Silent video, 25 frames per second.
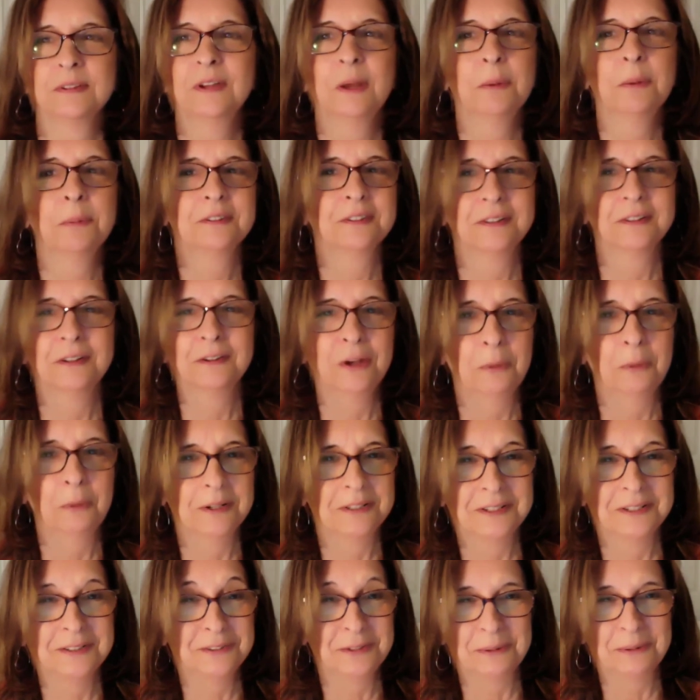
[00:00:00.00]
No one's going to know
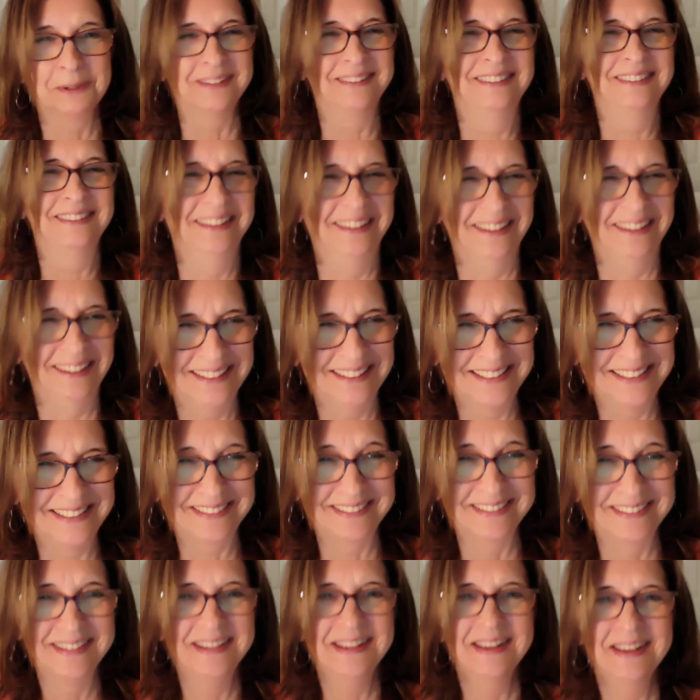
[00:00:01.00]
what to do with
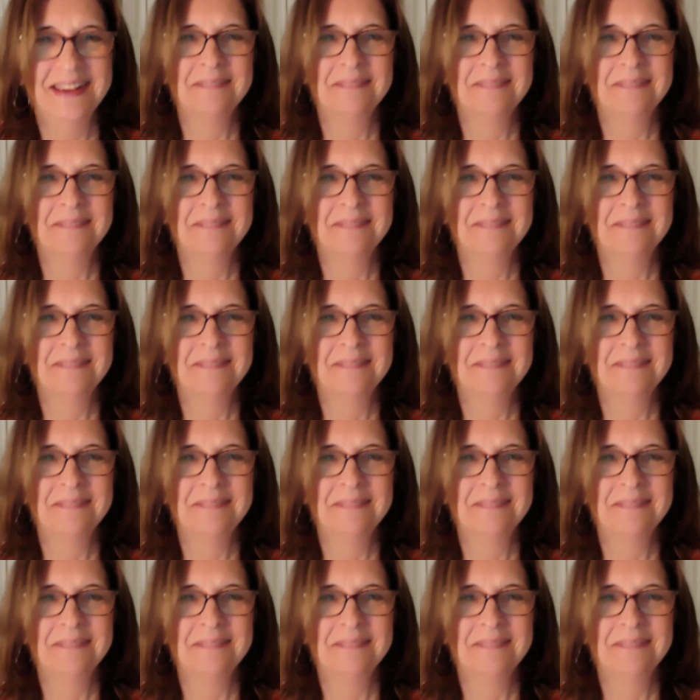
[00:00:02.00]
this.